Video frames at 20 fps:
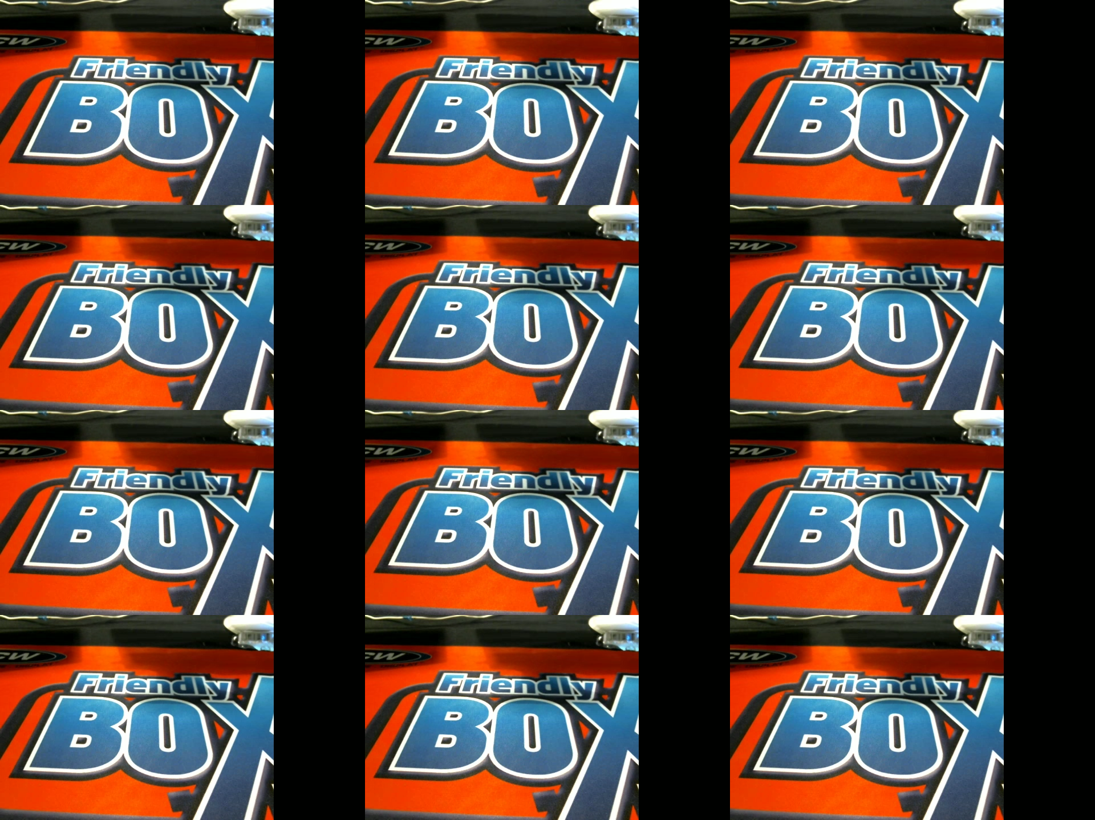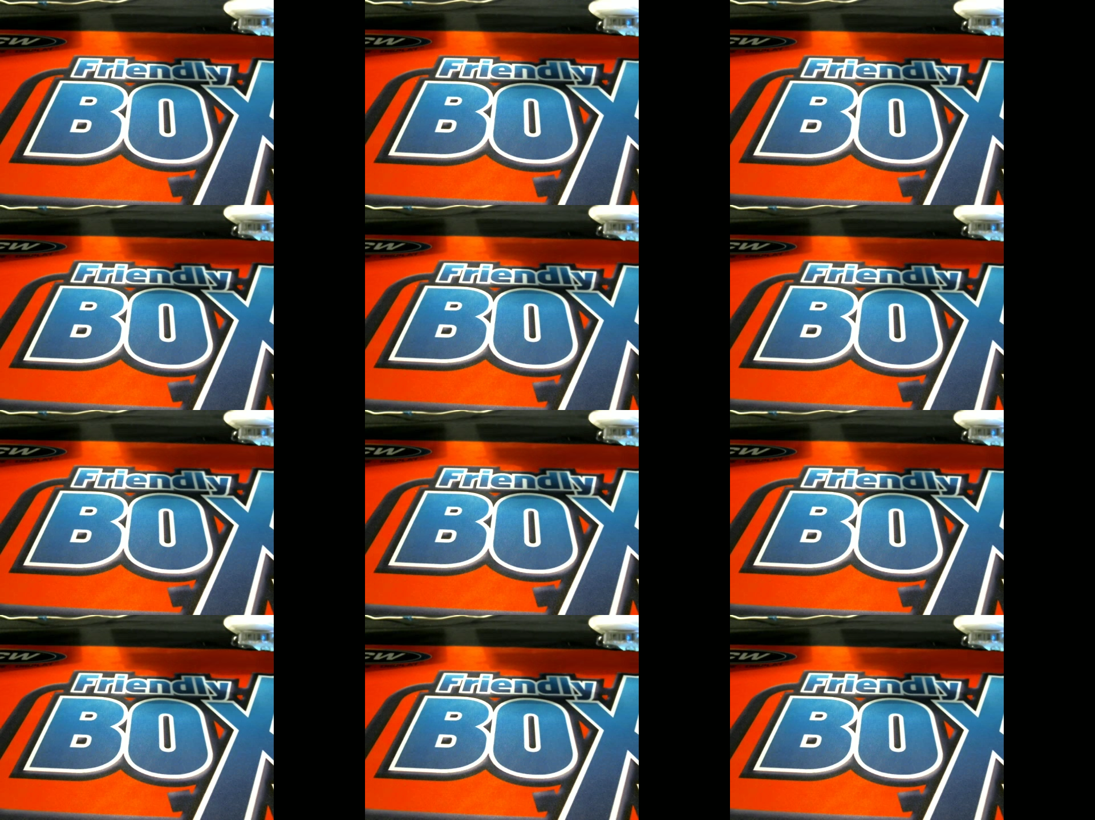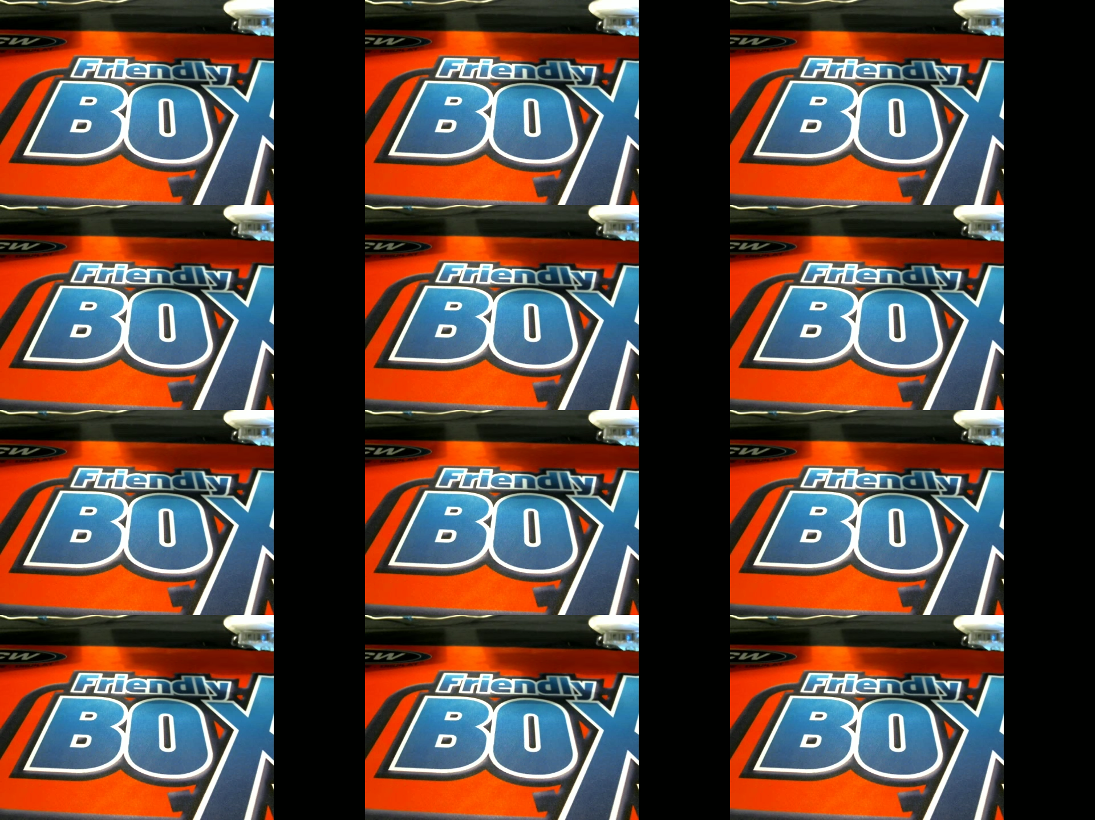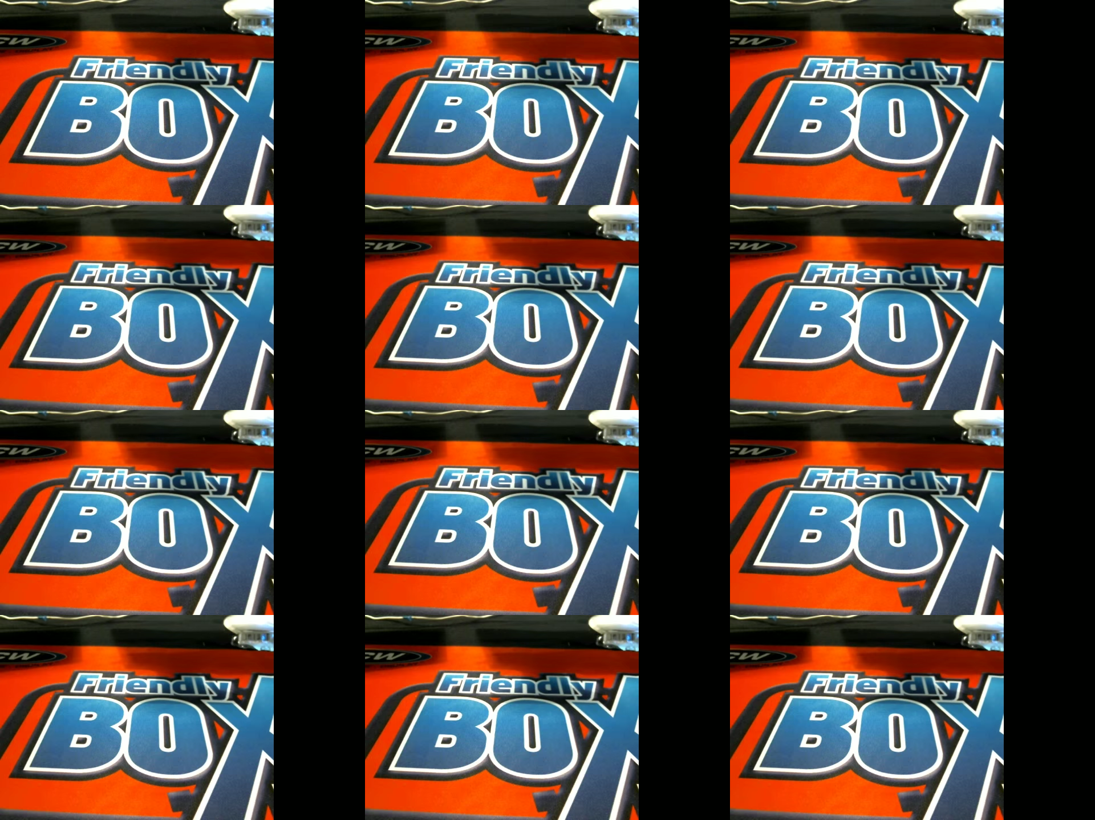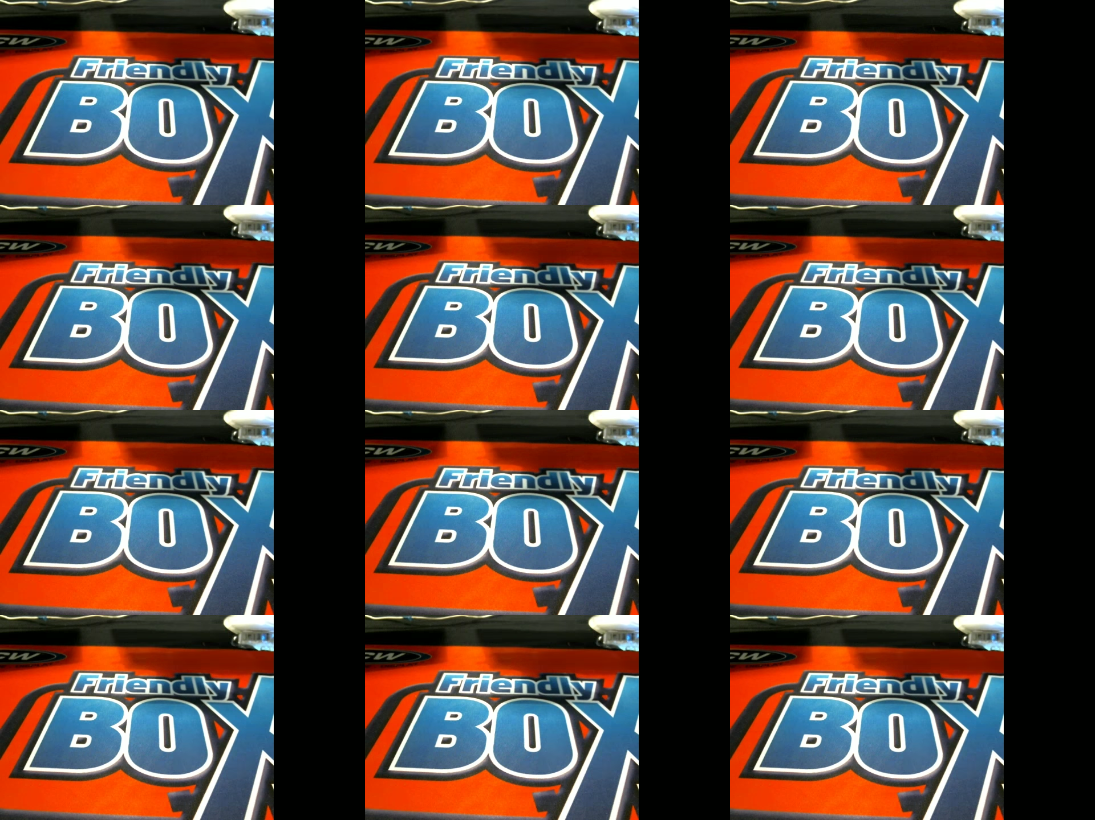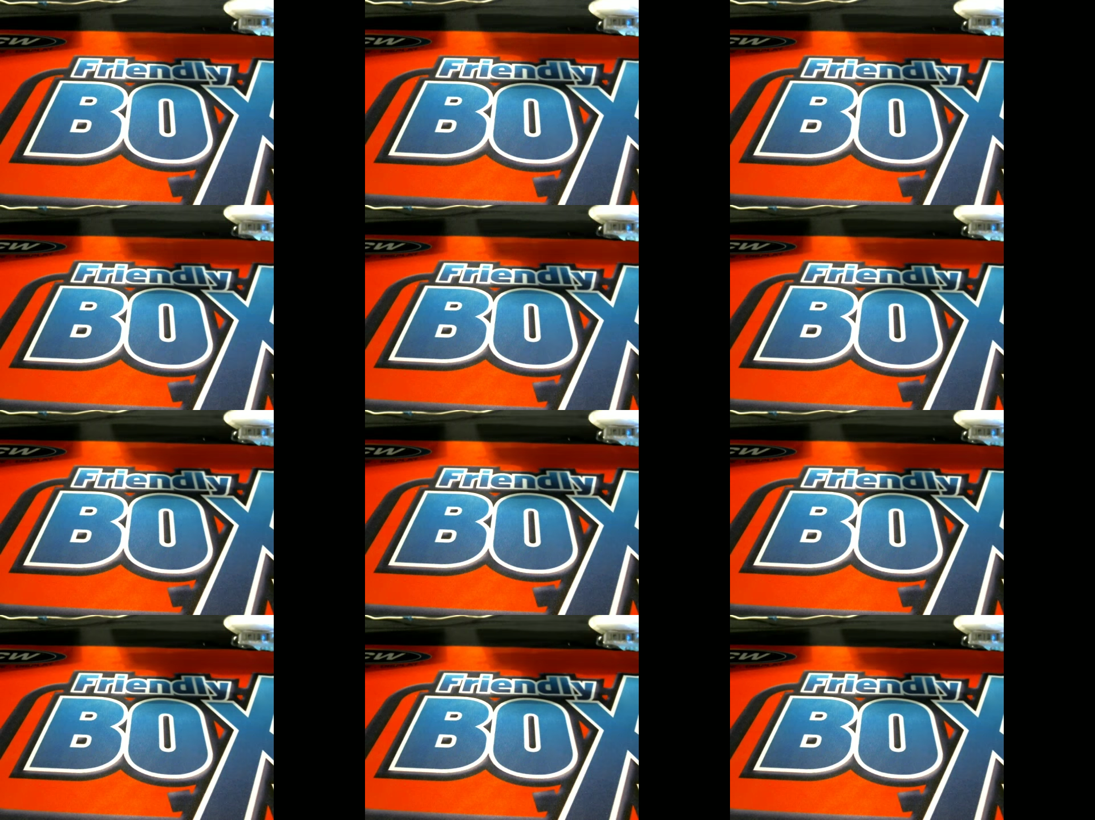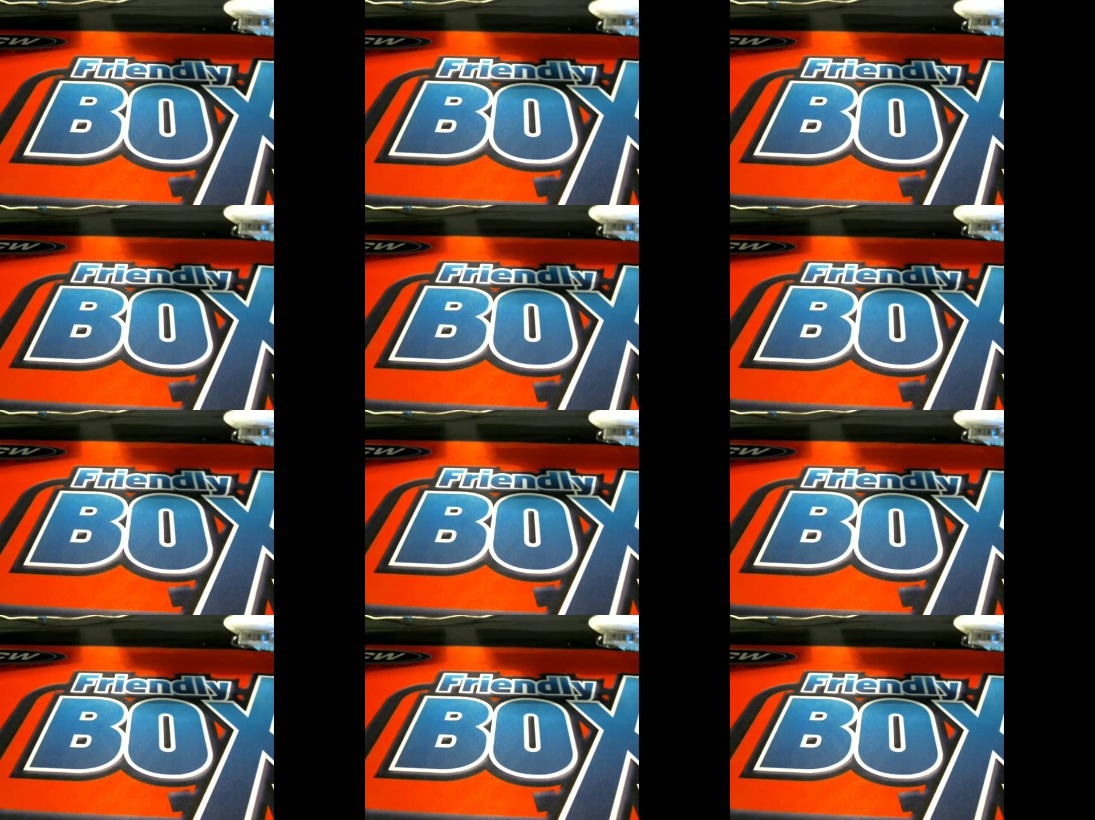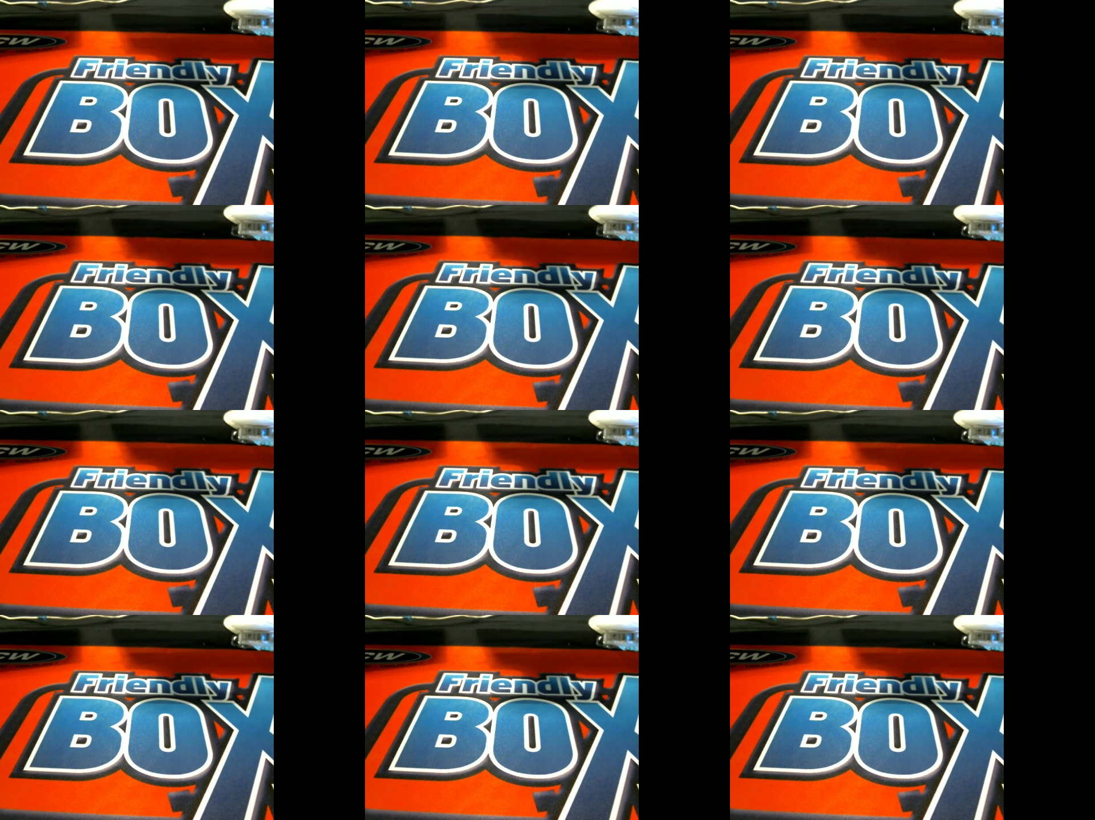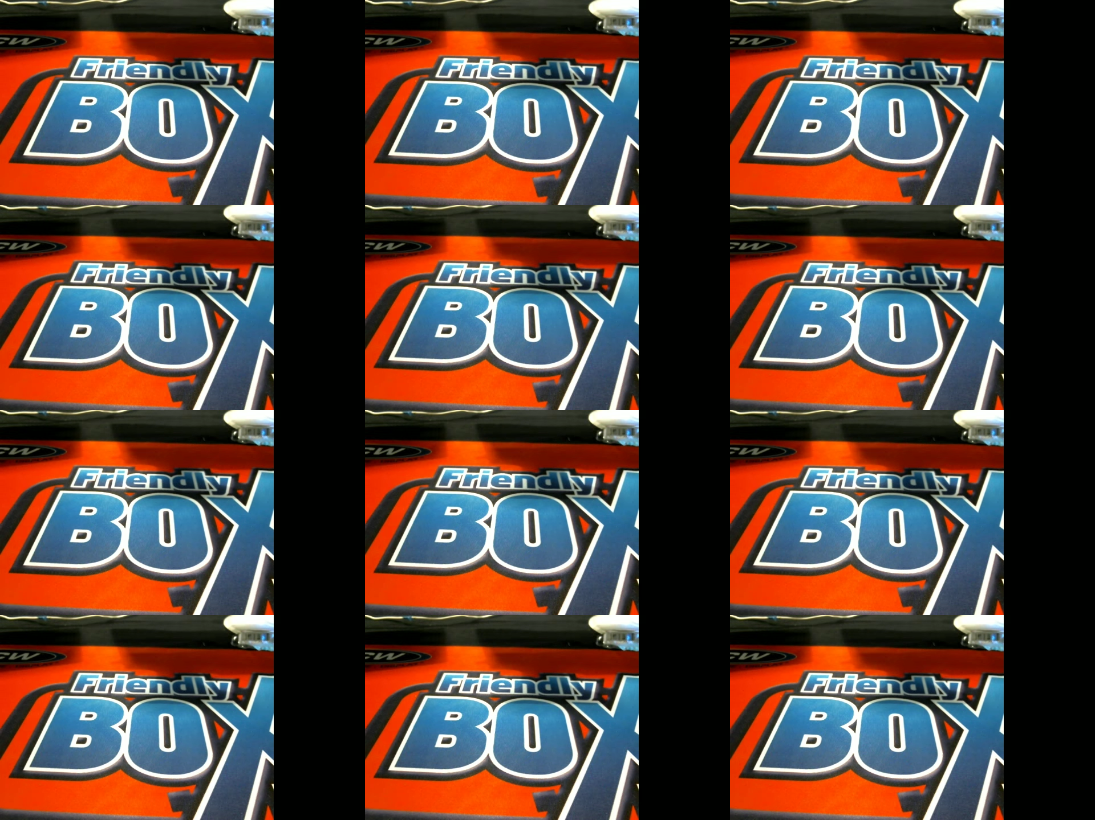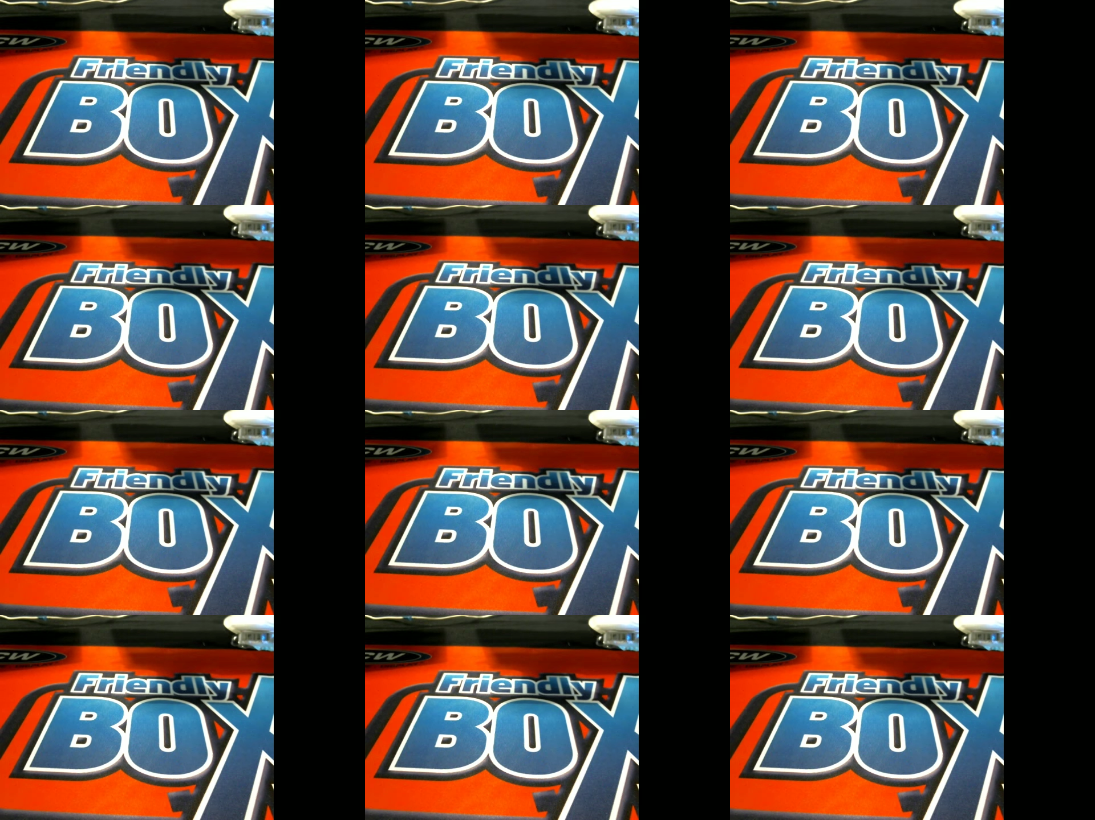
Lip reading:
[unreadable: no face in view]